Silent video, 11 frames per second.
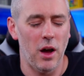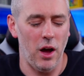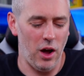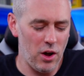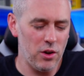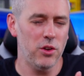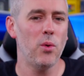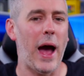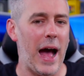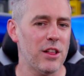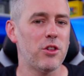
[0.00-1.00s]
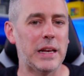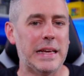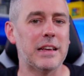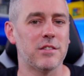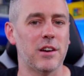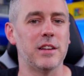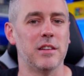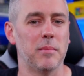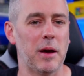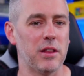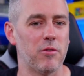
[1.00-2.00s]
are you actually excited
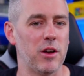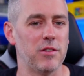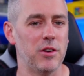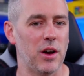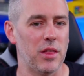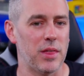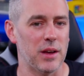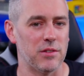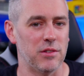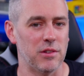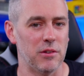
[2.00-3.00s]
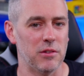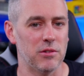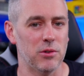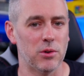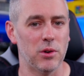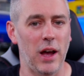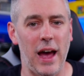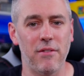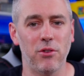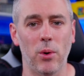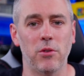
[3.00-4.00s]
about the Ryzen 9000 series, or
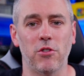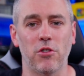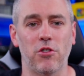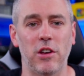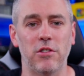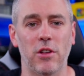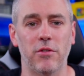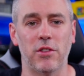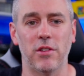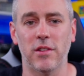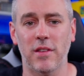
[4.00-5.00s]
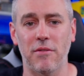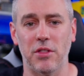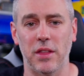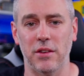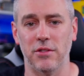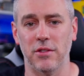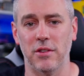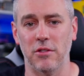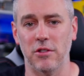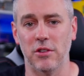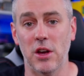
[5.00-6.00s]
have you only just changed over to the 7000
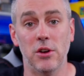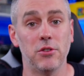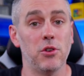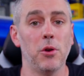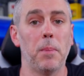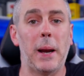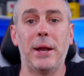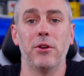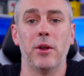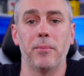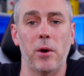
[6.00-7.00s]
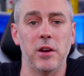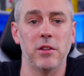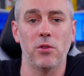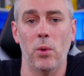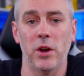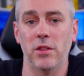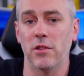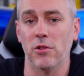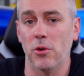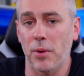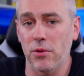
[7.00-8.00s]
series? Do you plan on upgrading to one of these
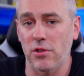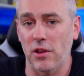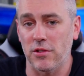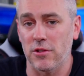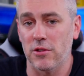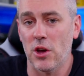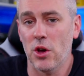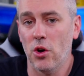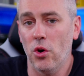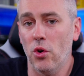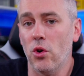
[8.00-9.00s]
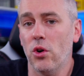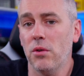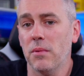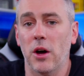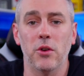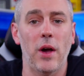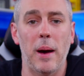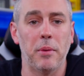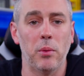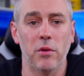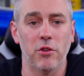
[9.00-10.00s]
new processors, or are you
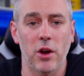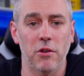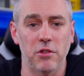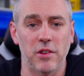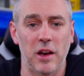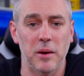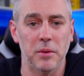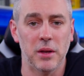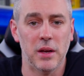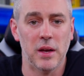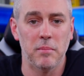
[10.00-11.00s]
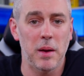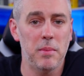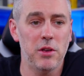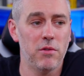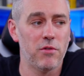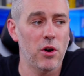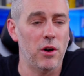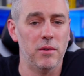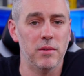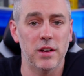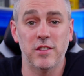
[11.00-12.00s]
happy with your current setup? Maybe you've got a